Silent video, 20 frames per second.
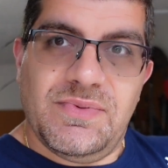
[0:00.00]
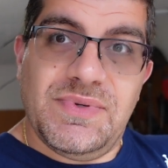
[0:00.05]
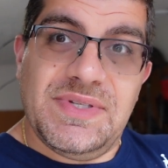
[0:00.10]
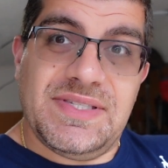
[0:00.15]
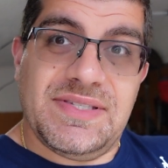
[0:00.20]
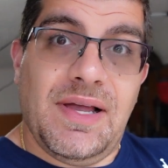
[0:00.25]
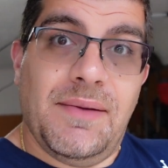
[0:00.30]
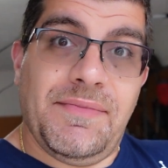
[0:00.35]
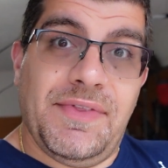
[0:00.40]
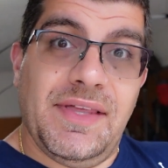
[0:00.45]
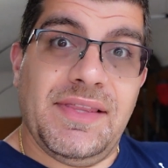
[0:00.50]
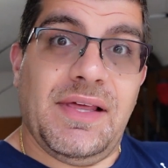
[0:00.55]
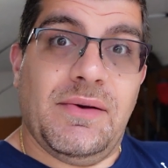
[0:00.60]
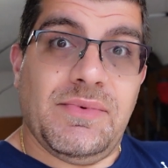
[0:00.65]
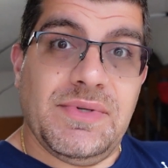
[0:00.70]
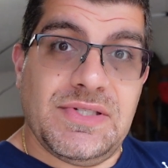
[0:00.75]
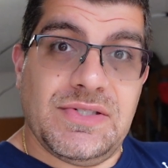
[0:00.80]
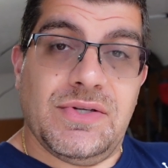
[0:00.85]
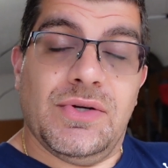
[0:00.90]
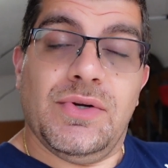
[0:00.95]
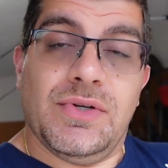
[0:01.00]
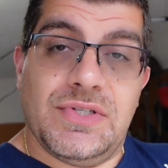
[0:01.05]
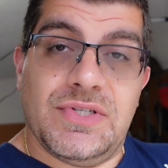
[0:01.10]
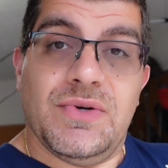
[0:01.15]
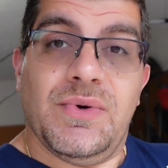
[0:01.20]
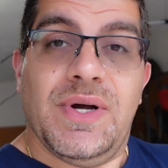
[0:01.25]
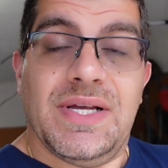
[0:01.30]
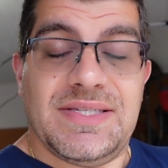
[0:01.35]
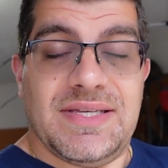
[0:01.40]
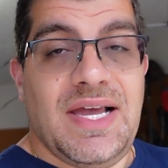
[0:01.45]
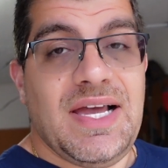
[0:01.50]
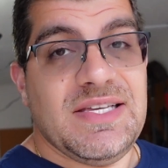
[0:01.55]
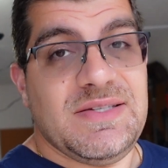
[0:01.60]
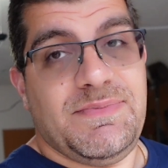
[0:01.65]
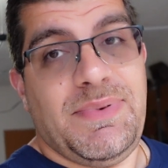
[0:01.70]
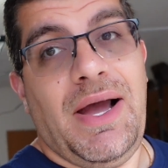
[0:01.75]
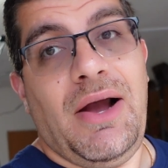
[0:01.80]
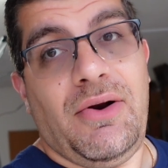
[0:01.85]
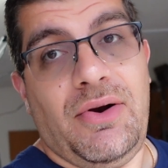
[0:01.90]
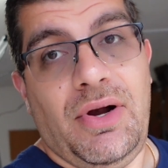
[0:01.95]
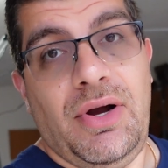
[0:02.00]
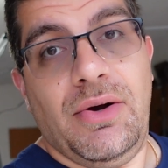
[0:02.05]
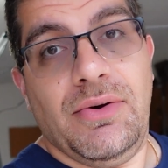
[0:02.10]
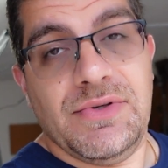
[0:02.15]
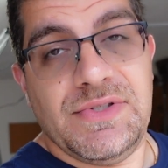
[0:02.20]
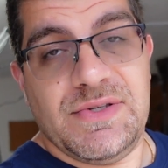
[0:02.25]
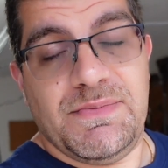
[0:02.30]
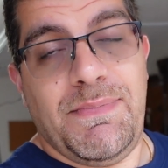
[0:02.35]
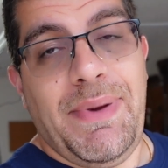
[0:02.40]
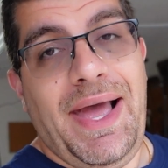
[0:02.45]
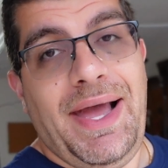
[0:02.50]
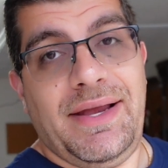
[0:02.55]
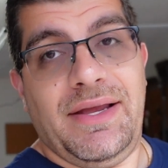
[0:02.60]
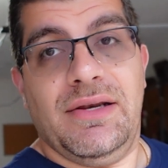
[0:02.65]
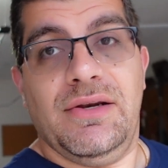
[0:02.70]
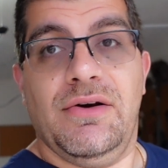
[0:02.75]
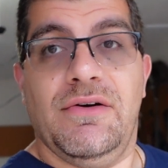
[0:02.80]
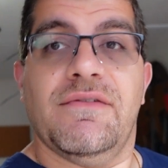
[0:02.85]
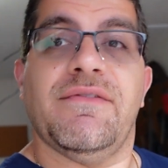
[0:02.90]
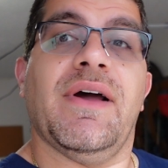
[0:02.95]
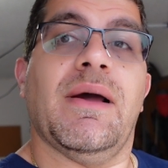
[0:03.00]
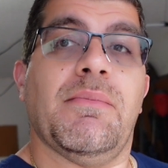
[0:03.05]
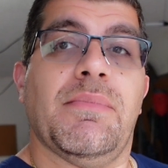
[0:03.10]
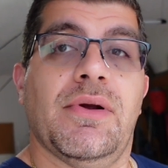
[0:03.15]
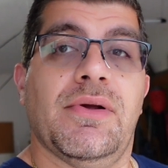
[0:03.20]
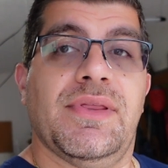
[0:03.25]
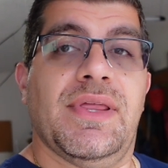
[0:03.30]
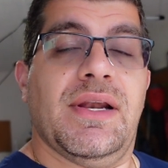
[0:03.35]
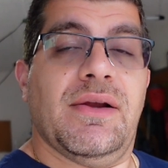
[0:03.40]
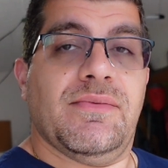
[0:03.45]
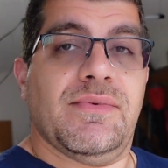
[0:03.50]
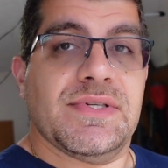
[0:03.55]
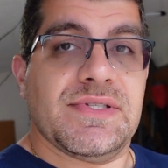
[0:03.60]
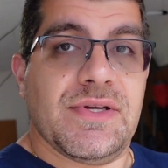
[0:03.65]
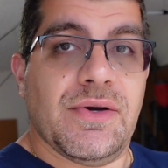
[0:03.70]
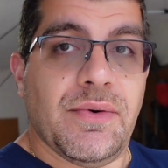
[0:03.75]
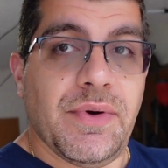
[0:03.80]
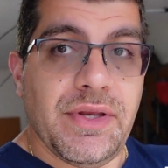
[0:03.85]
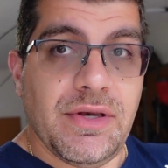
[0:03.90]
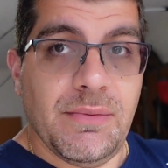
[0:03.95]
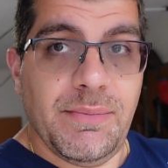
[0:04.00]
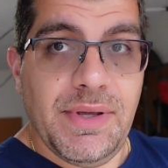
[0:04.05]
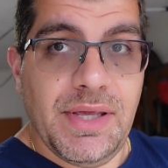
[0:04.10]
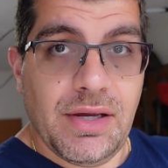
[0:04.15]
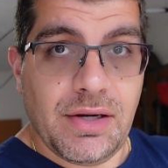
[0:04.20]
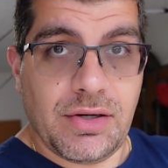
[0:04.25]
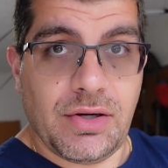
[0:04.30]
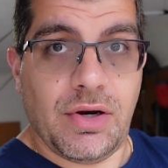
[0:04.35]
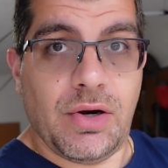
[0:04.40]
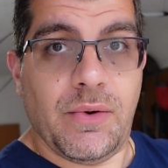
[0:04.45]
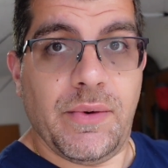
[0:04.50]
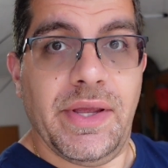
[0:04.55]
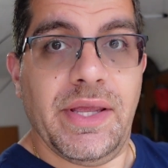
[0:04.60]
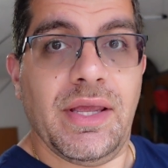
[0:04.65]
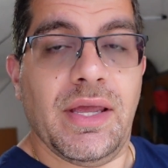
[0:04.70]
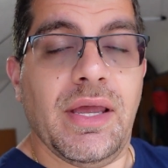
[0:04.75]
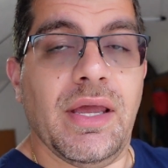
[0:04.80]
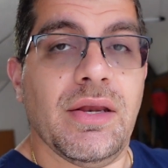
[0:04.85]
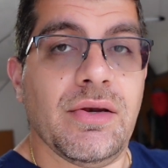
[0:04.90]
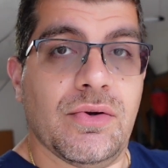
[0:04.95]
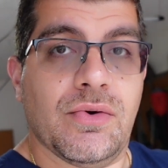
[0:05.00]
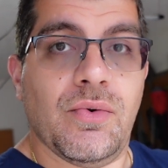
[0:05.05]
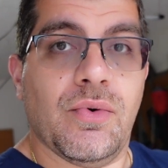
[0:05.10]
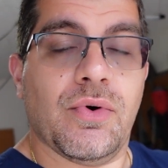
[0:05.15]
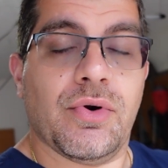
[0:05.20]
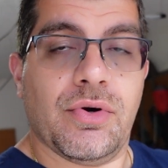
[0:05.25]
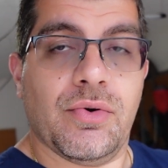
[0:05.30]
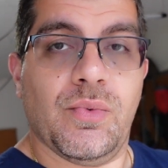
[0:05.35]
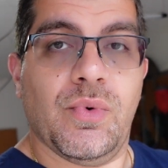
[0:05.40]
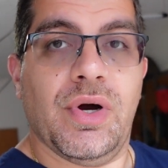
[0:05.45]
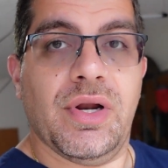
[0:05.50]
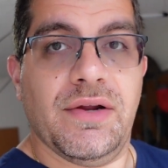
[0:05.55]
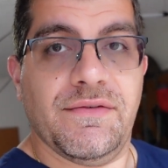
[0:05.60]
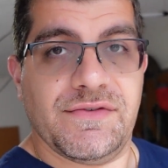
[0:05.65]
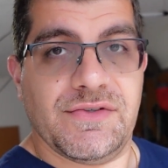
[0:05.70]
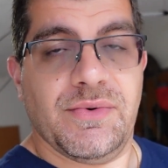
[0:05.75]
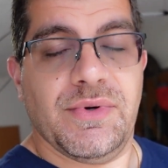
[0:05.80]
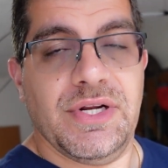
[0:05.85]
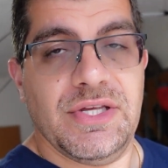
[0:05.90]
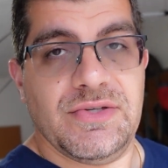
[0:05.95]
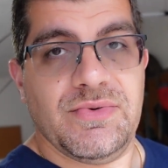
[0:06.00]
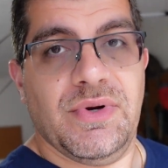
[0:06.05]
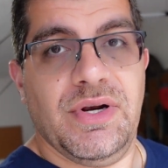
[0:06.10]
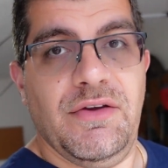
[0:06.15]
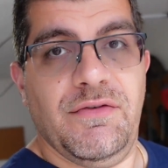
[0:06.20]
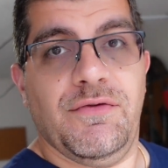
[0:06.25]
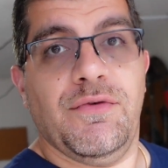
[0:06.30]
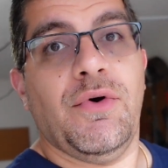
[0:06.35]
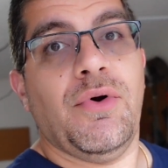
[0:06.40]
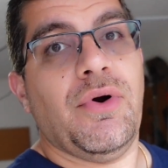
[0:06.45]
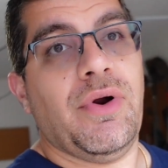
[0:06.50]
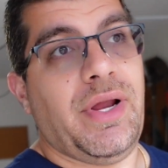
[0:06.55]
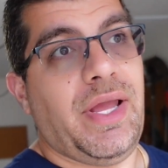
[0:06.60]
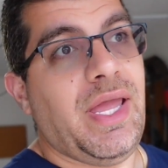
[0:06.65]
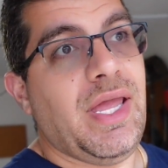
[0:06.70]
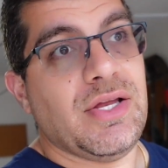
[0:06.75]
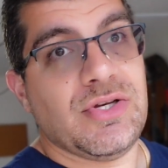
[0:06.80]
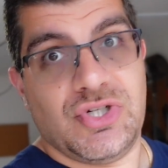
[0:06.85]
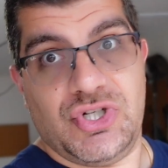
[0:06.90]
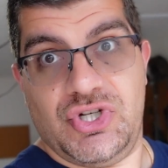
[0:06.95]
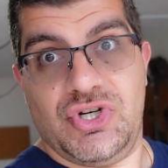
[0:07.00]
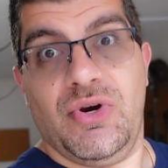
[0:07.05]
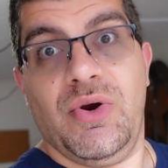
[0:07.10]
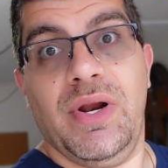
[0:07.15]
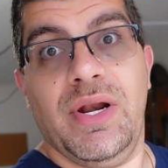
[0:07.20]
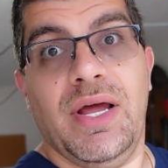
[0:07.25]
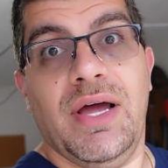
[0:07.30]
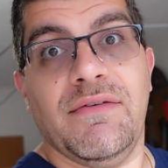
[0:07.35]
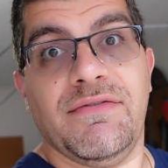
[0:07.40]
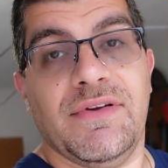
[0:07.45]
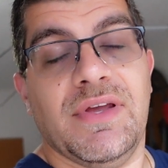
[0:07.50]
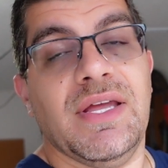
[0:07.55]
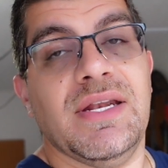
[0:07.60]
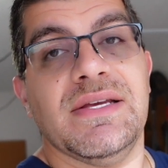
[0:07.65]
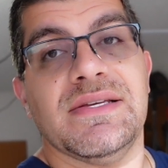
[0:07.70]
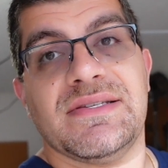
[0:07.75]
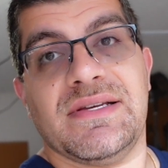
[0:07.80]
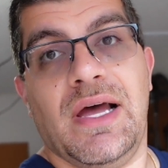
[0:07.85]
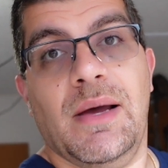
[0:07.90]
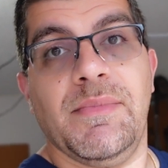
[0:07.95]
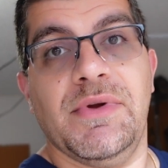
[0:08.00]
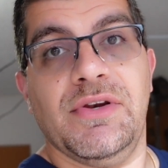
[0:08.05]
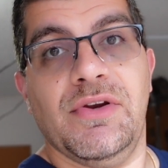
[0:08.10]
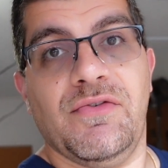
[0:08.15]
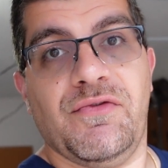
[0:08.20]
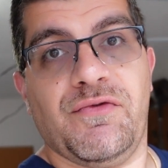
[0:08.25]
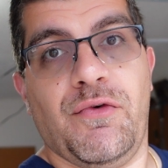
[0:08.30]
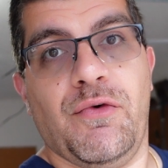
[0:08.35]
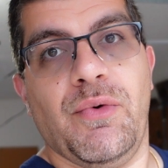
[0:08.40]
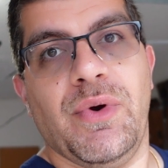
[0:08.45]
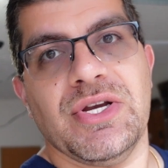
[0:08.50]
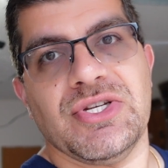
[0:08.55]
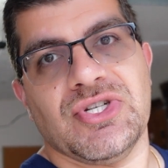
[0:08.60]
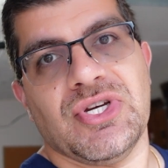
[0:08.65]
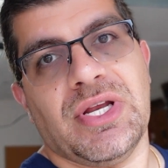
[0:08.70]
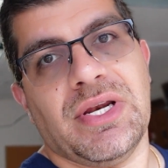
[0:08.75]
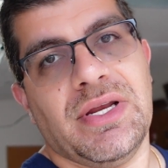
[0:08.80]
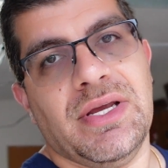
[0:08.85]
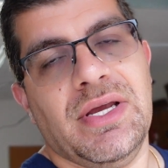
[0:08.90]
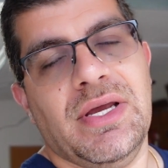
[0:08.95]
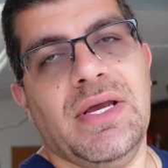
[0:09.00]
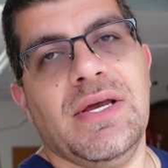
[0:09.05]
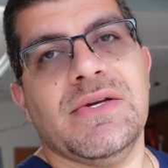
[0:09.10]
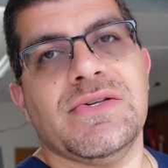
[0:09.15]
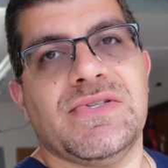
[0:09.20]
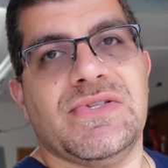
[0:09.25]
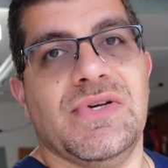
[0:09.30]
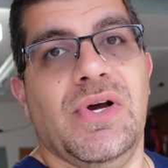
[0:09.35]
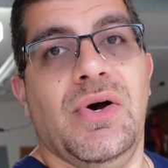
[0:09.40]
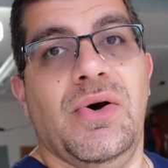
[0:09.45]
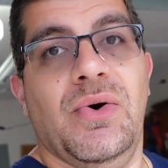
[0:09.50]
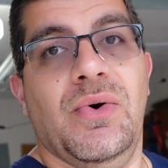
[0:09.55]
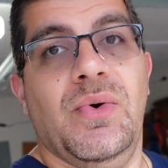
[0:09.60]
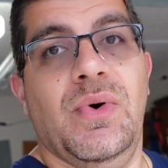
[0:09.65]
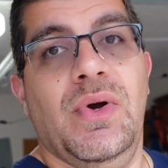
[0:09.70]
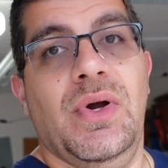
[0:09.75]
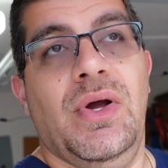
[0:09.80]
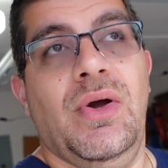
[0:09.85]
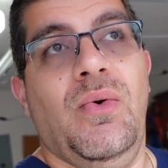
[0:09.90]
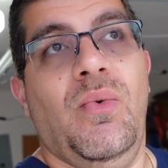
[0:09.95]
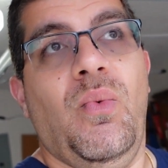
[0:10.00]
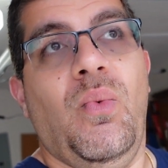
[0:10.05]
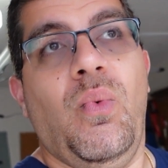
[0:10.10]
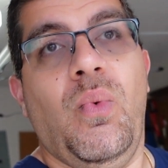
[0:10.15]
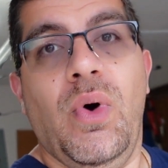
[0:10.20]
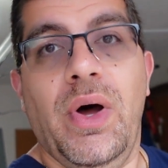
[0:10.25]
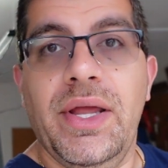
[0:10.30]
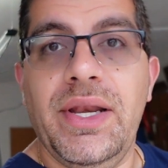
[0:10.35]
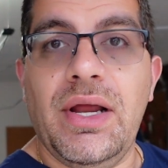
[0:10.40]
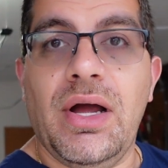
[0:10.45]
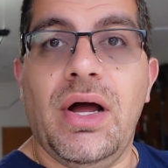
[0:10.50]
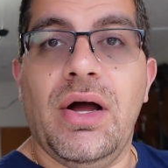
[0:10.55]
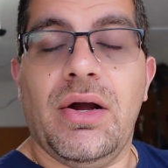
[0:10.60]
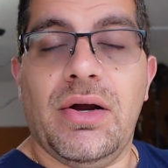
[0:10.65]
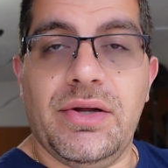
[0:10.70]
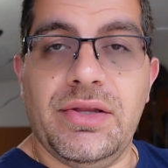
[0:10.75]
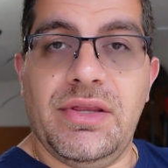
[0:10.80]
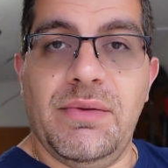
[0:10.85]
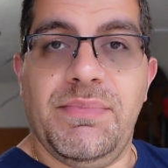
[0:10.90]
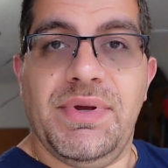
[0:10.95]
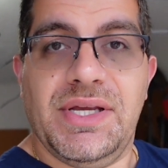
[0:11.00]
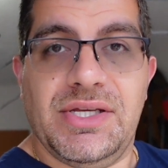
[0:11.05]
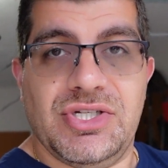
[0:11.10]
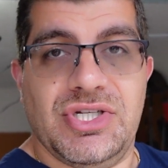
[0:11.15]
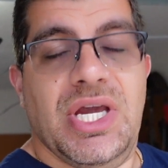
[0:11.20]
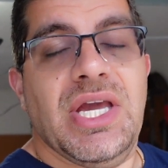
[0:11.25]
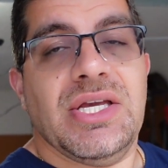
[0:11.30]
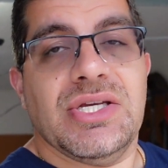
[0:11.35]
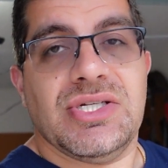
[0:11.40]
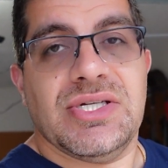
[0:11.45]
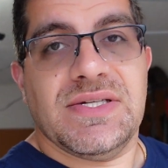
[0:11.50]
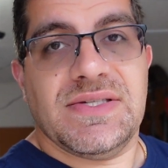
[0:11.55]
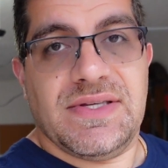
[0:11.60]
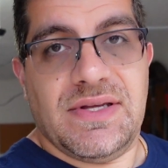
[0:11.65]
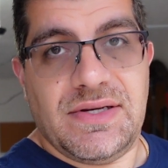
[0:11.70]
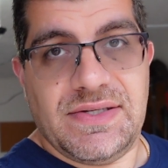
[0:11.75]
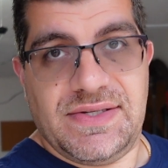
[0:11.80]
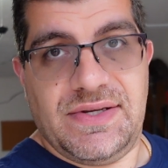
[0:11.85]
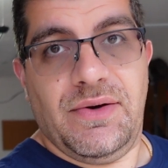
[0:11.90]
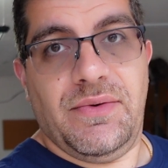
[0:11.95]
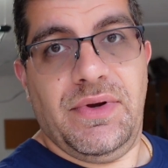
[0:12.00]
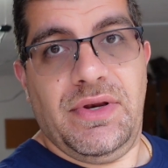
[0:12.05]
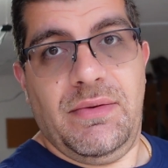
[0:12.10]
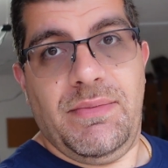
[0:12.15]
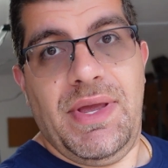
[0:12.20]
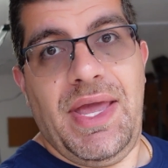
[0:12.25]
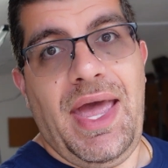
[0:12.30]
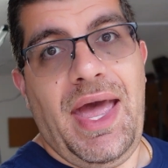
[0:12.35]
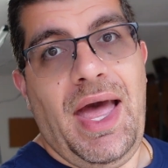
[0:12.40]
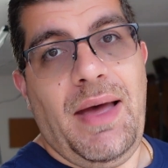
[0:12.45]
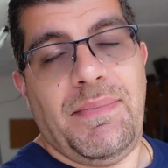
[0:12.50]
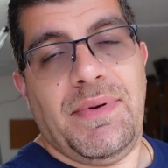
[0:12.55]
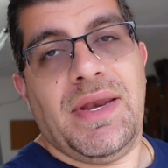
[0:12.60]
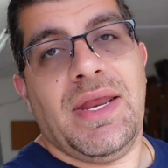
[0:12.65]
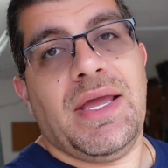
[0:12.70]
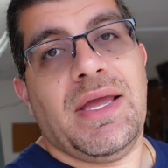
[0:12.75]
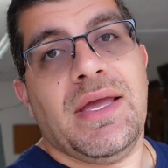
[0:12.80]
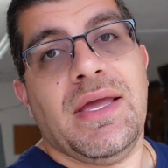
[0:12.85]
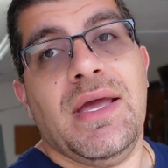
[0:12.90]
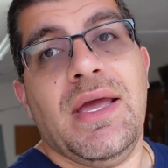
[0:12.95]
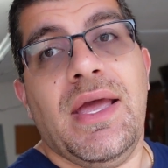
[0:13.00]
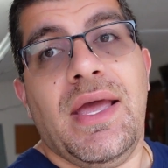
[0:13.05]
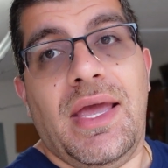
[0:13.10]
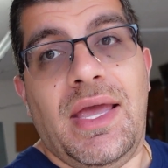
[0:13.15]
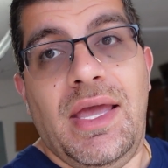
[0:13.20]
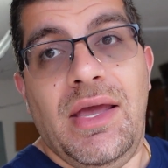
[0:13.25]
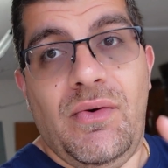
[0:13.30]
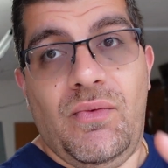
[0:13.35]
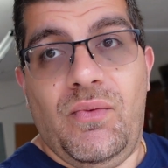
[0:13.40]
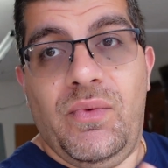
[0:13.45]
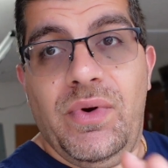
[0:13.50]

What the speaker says: was something that was told to us as power hosts back in November that it was going to be occurring in Q1 of 2024, and sure enough, it is coming to fruition. So what are the big changes that is going to be happening? It